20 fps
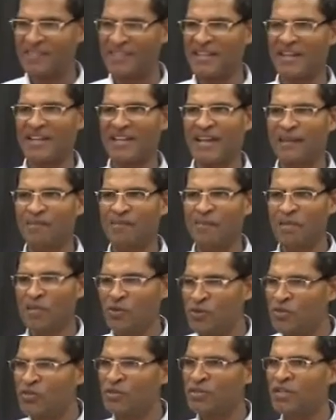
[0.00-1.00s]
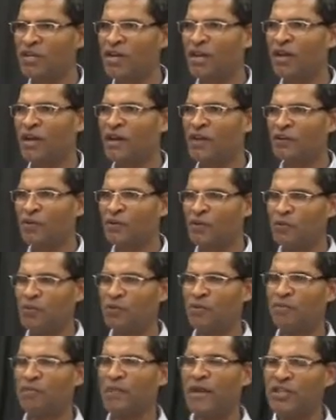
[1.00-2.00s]
that can be used
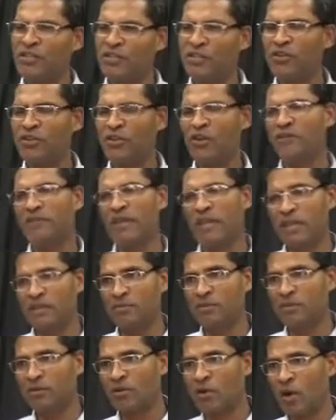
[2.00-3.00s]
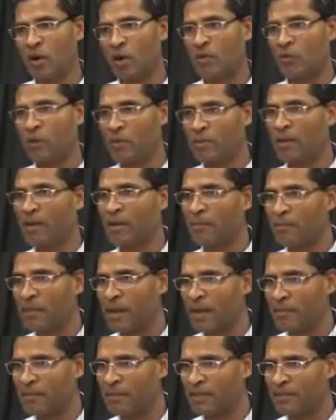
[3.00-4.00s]
to measure your variable called women
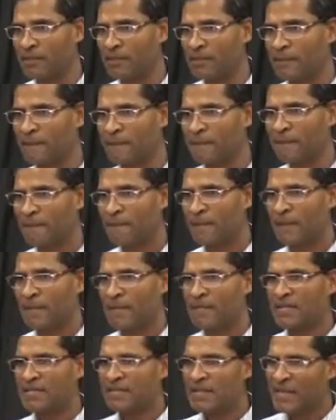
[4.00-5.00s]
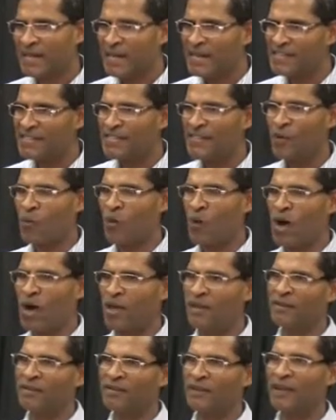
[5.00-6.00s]
empowerment? Select the
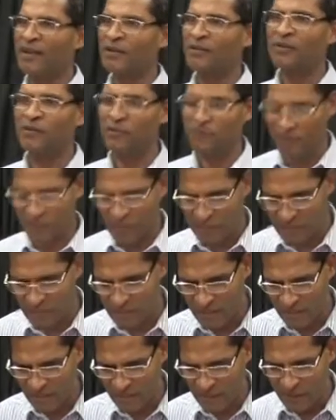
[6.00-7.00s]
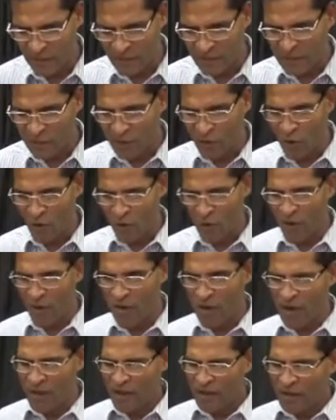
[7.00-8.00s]
one that will fit.
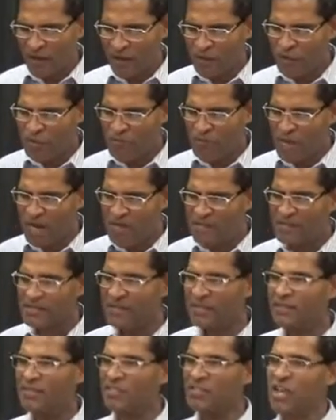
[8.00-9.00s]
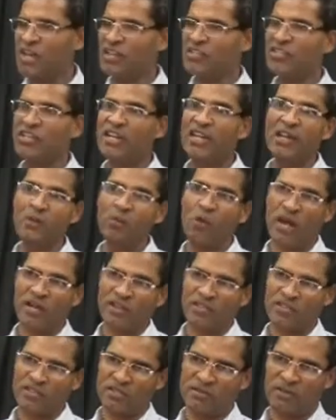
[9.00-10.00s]
So you might change
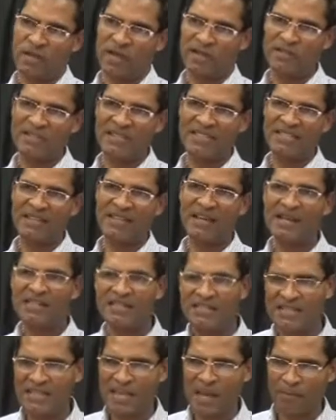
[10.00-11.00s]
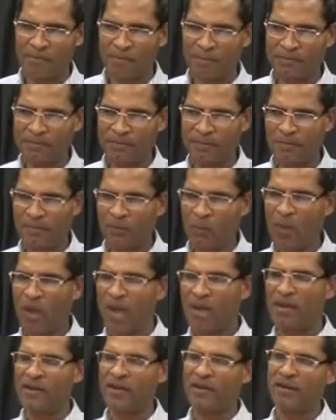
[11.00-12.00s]
keywords as a third step
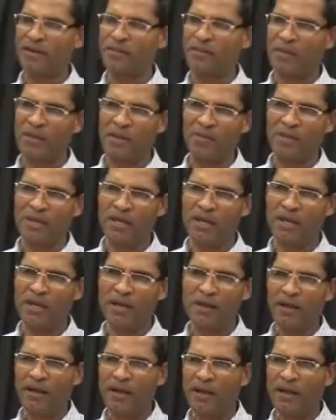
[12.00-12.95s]
when maybe